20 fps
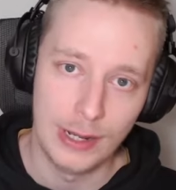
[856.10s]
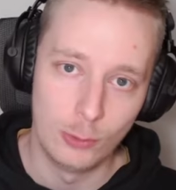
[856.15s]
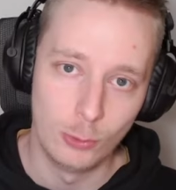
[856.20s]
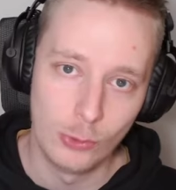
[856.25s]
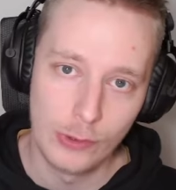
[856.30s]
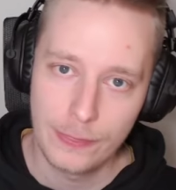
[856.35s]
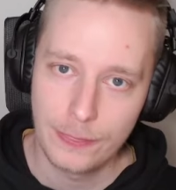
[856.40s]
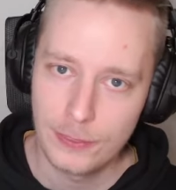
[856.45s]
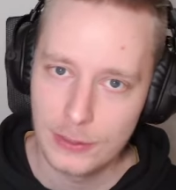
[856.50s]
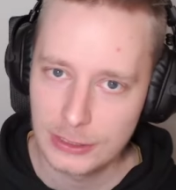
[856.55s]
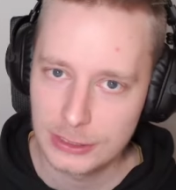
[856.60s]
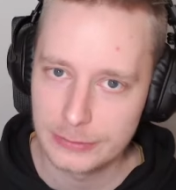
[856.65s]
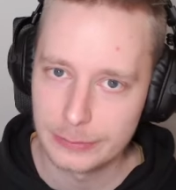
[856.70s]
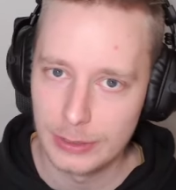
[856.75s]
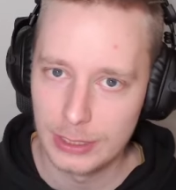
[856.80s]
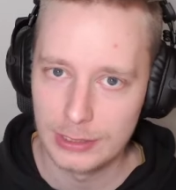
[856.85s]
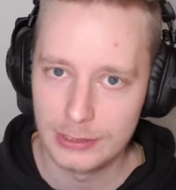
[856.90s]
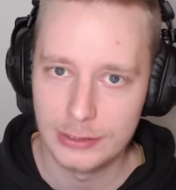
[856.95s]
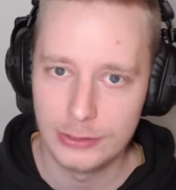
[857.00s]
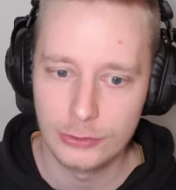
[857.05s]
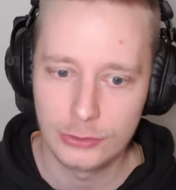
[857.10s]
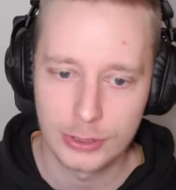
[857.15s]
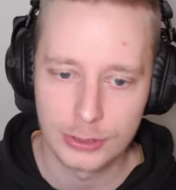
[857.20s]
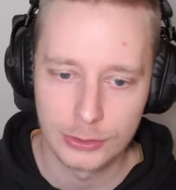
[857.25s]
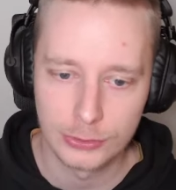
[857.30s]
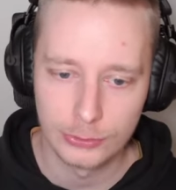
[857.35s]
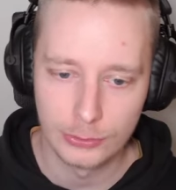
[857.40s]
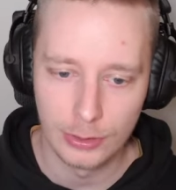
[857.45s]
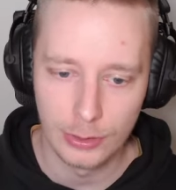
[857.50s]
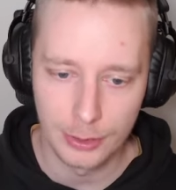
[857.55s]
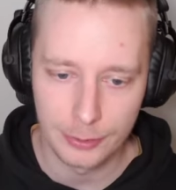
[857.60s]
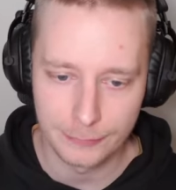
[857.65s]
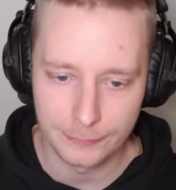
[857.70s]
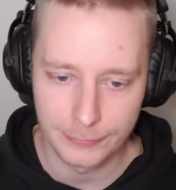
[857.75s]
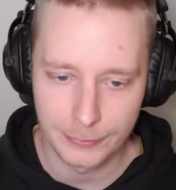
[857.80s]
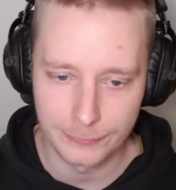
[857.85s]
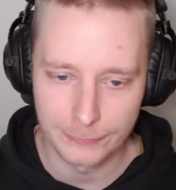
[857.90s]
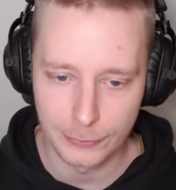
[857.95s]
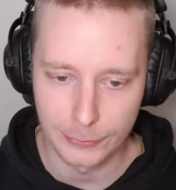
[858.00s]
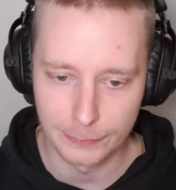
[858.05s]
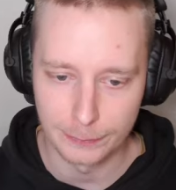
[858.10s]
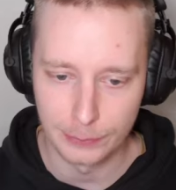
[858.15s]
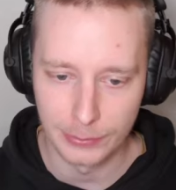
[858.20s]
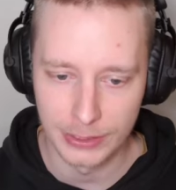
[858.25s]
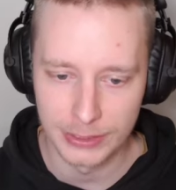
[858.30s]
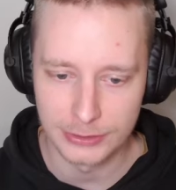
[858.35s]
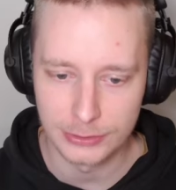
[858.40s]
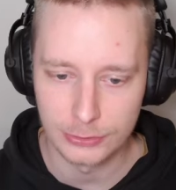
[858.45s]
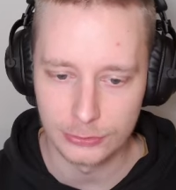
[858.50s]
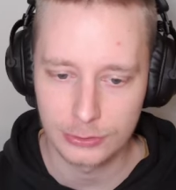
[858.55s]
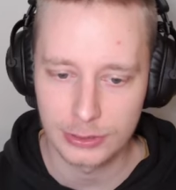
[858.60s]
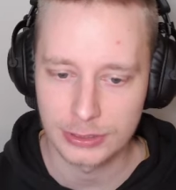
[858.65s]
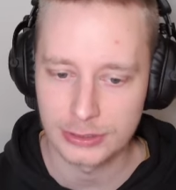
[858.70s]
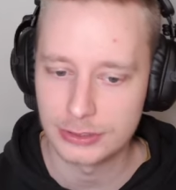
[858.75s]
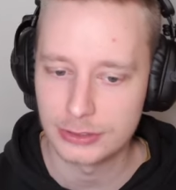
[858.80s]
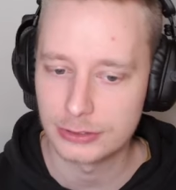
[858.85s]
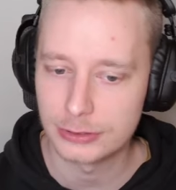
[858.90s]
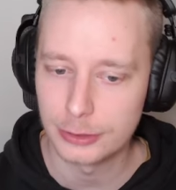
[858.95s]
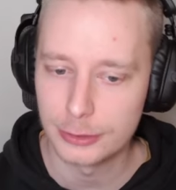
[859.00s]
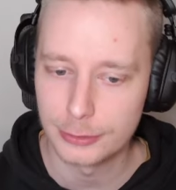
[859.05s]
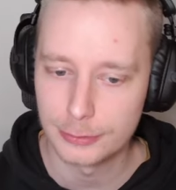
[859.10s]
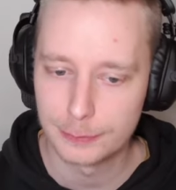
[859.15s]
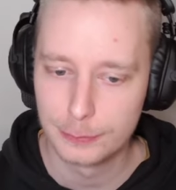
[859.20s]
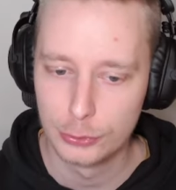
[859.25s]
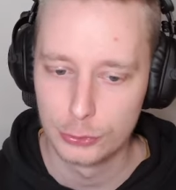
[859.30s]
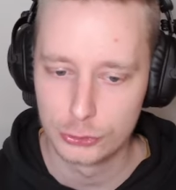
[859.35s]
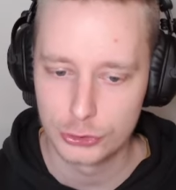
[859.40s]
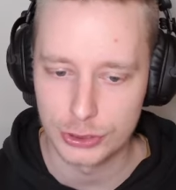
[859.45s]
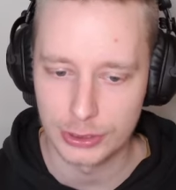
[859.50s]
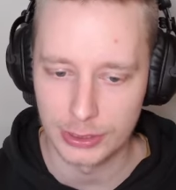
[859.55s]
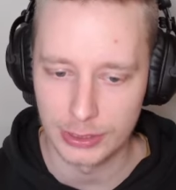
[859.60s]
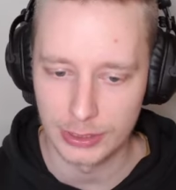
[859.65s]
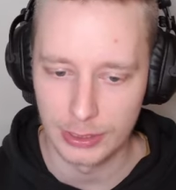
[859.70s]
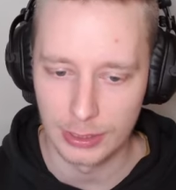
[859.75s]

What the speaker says: with this molly you can do a lot of different plays. You can start pushing